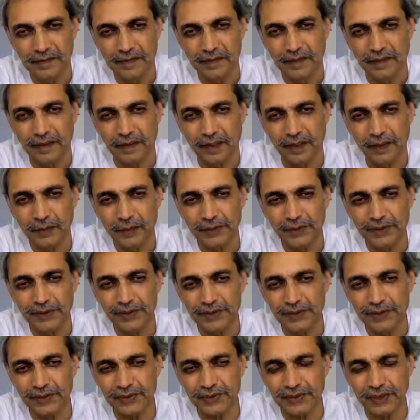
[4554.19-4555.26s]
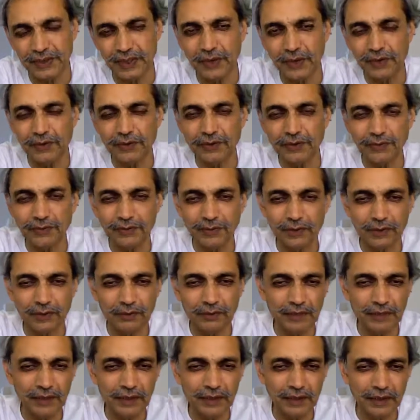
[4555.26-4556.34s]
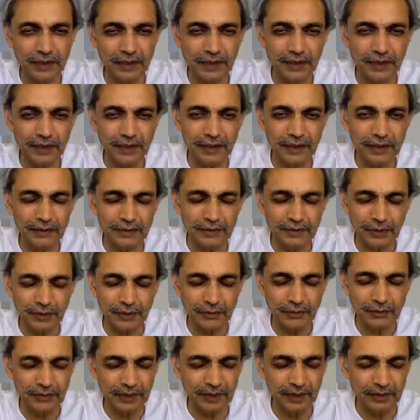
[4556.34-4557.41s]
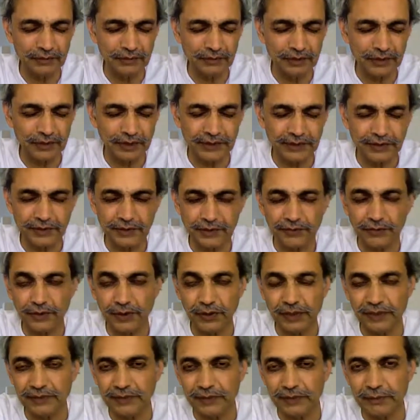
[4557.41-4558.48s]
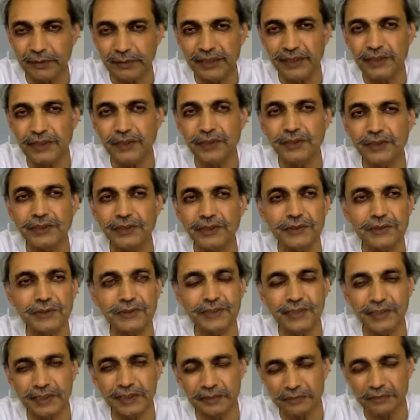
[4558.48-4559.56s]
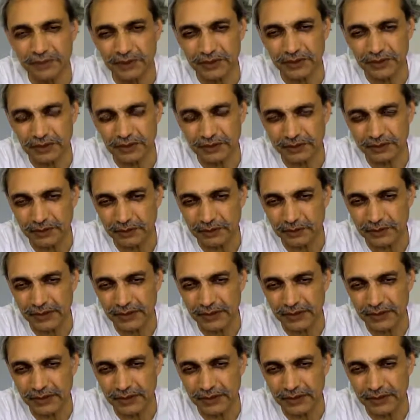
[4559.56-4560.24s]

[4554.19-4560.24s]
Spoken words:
How is the sound from Brit for everybody on Ustream? Just a quick